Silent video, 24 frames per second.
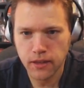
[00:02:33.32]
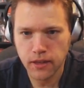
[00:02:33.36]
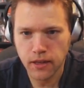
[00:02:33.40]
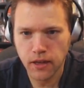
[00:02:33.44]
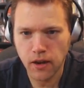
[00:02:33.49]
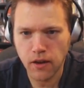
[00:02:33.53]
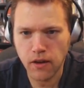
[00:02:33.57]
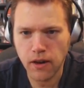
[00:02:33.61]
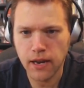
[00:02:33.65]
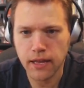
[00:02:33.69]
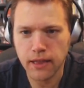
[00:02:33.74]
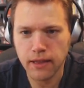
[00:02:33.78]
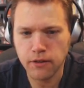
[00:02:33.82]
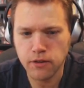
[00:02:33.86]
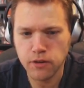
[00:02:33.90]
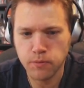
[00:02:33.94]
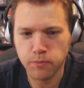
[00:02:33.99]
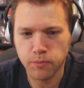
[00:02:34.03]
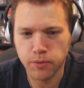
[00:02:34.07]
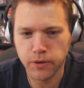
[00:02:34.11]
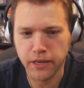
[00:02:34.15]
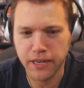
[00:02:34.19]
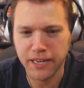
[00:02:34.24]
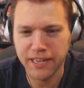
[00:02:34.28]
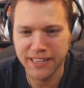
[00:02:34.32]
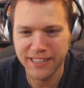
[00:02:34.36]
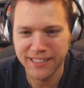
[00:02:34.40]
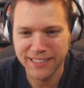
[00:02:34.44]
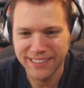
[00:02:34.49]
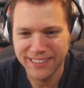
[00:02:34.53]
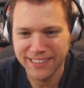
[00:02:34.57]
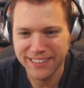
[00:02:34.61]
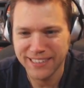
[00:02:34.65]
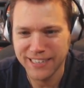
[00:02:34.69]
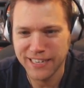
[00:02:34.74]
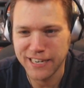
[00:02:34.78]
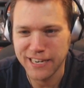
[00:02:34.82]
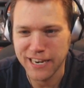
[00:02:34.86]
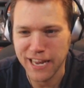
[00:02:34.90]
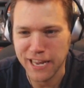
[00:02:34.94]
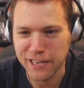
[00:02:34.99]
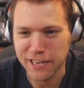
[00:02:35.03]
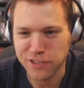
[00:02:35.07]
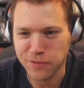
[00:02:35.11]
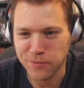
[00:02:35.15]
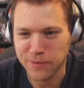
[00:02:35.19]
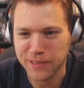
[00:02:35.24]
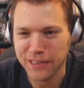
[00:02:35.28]
Alright, that was pretty
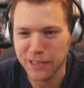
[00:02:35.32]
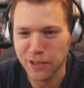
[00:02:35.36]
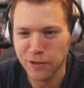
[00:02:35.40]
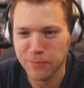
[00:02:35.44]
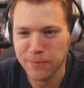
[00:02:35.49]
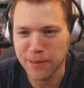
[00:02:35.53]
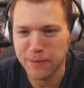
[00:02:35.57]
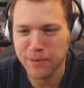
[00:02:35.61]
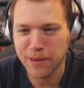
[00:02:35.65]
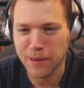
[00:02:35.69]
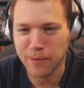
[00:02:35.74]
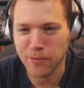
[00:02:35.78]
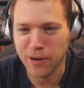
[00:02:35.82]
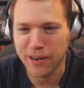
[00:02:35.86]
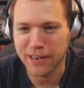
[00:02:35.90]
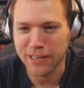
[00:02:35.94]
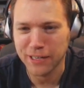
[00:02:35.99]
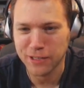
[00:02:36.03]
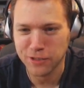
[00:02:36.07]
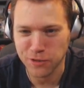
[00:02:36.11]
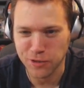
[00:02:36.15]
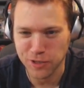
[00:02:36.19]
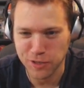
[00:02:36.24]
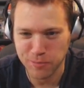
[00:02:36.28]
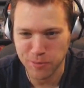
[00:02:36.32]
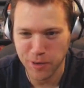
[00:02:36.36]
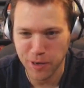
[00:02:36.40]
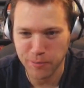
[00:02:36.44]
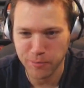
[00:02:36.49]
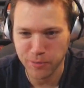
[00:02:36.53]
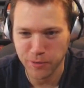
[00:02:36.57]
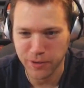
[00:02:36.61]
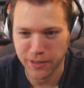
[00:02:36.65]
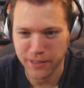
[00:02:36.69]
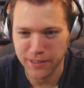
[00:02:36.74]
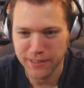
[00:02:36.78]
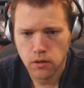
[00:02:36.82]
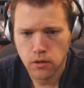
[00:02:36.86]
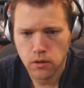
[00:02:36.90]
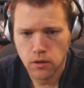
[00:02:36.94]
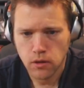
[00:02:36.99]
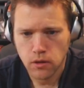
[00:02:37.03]
nice reload. Maybe I'm right next to a spawn point.